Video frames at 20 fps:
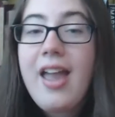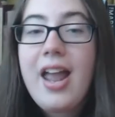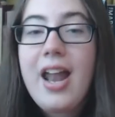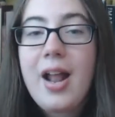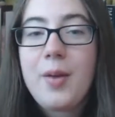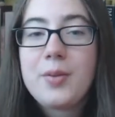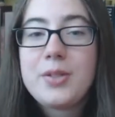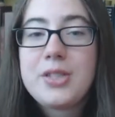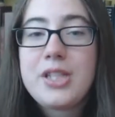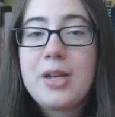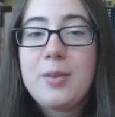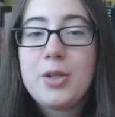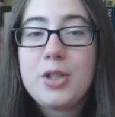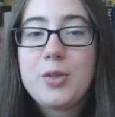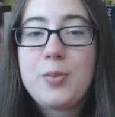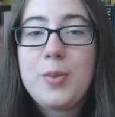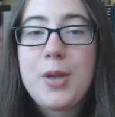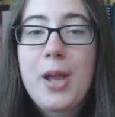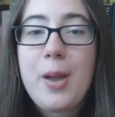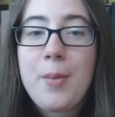and I was
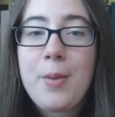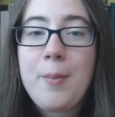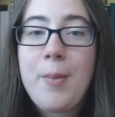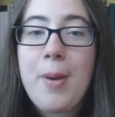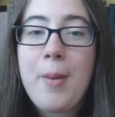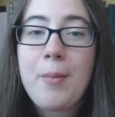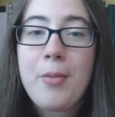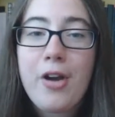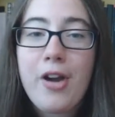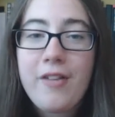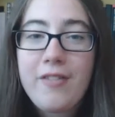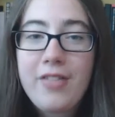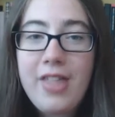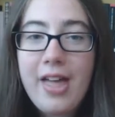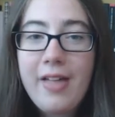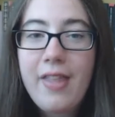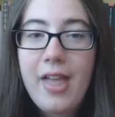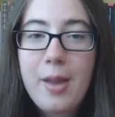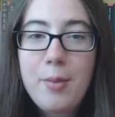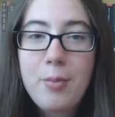able to become a member of
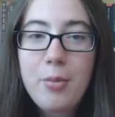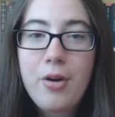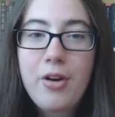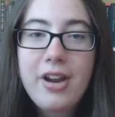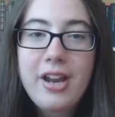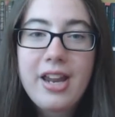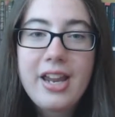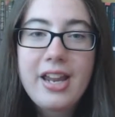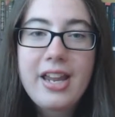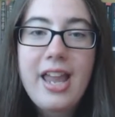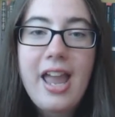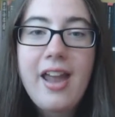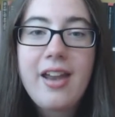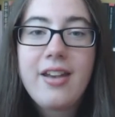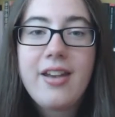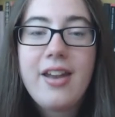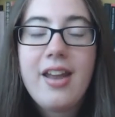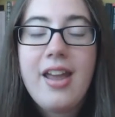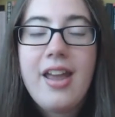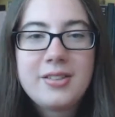that library
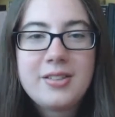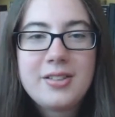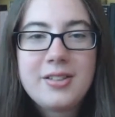again.